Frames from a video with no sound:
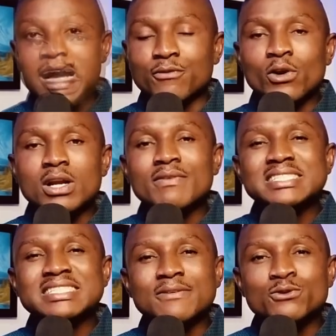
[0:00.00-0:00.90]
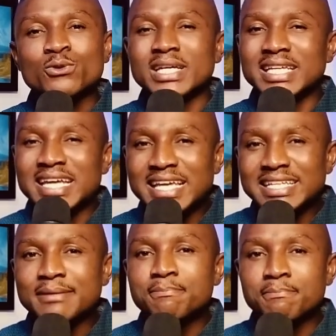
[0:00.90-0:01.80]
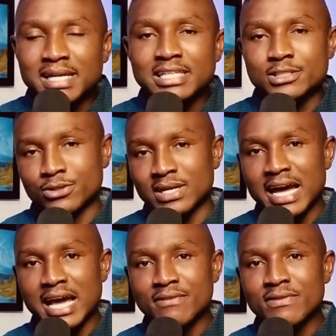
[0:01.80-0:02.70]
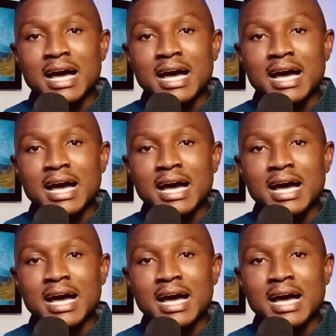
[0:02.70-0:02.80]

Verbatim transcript: Has God ever saved you in any place in your life?